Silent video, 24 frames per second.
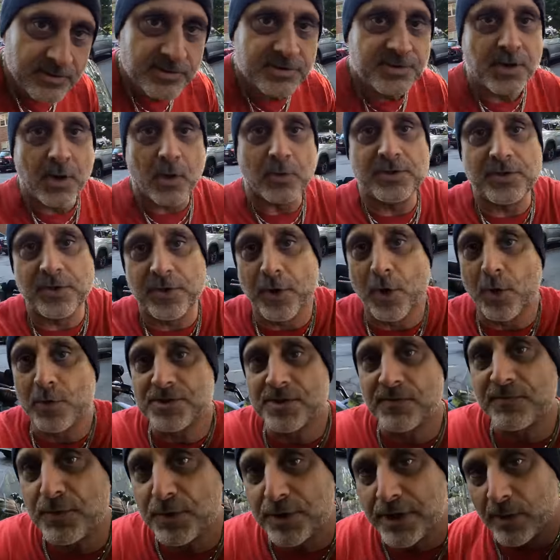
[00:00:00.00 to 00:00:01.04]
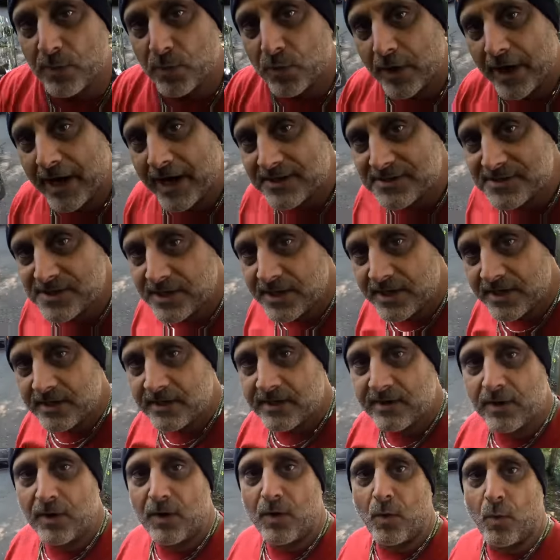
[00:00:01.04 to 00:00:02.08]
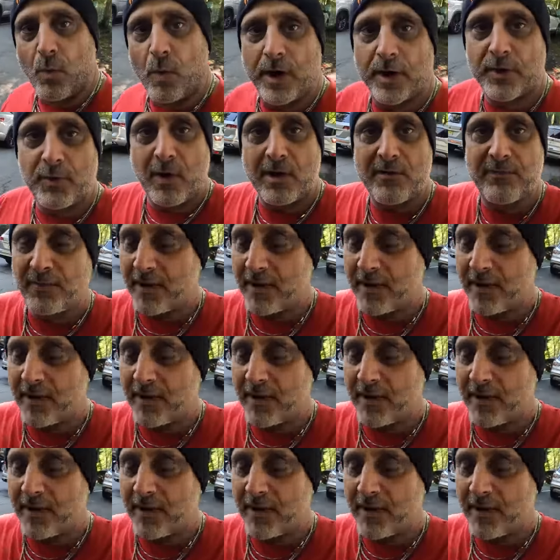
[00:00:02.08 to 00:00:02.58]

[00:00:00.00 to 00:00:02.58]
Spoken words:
So to those of you that were asking, where do I